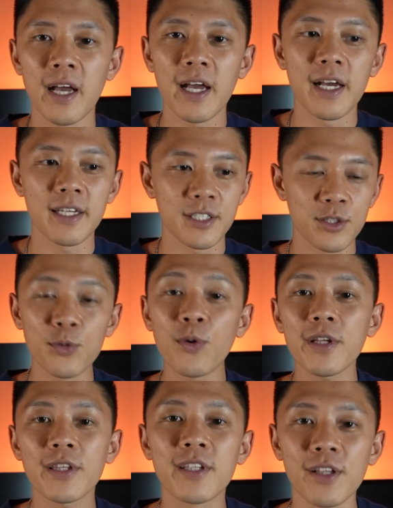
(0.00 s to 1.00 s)
And you
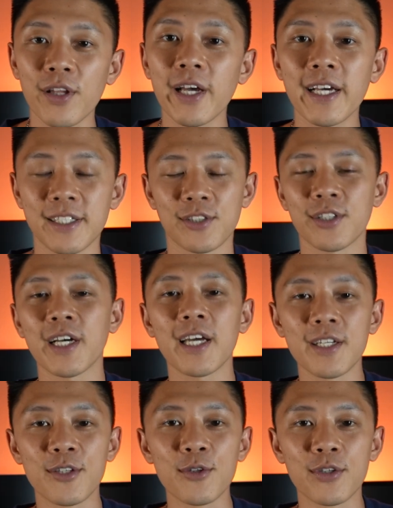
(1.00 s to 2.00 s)
want the legs to
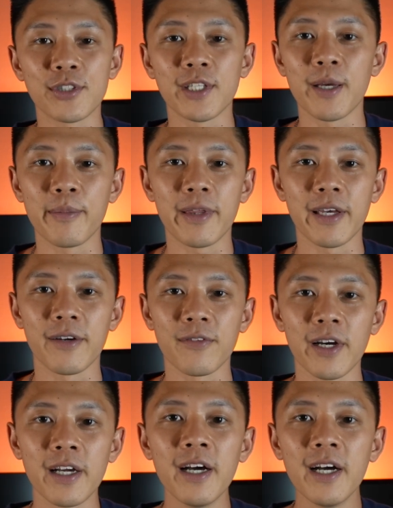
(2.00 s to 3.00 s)
kind of do the same thing,
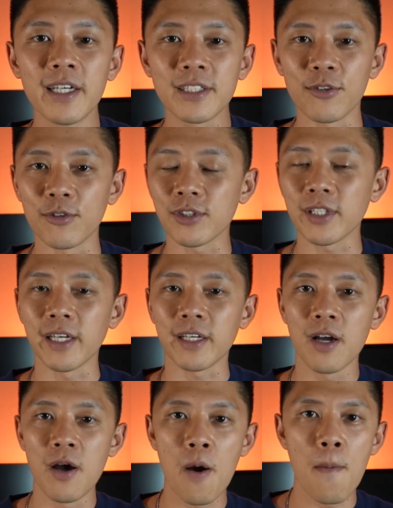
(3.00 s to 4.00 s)
right? So it's like
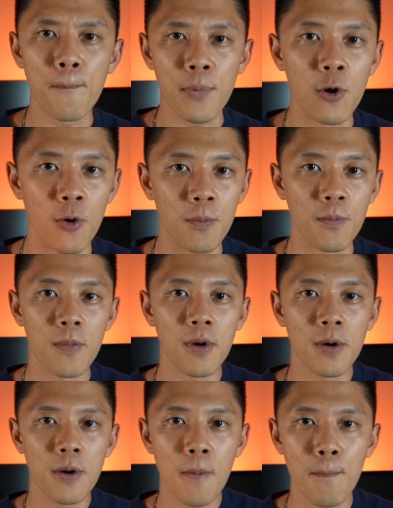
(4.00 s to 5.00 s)
boom,
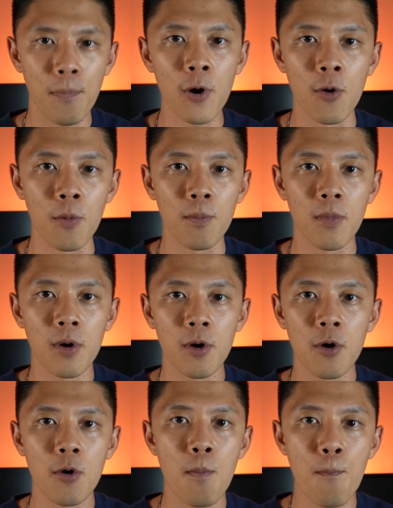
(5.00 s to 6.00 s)
boom,
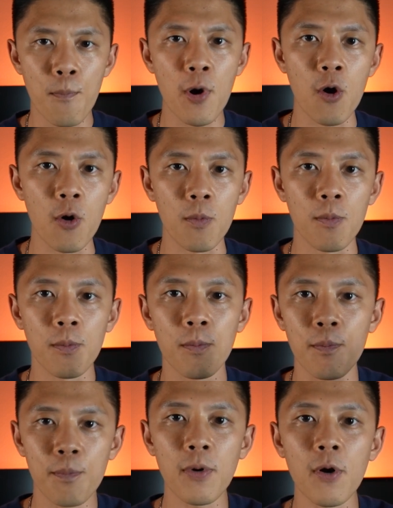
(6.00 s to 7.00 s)
boom,
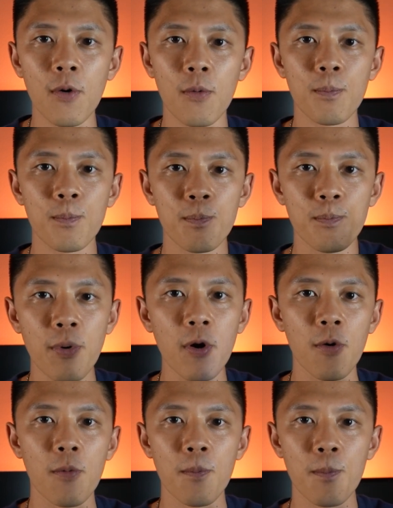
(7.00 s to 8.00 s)
boom,
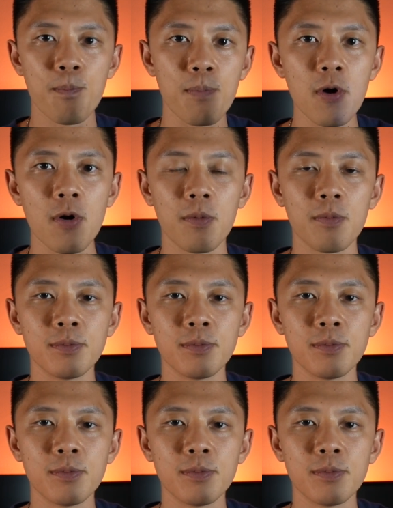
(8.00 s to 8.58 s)
boom, boom.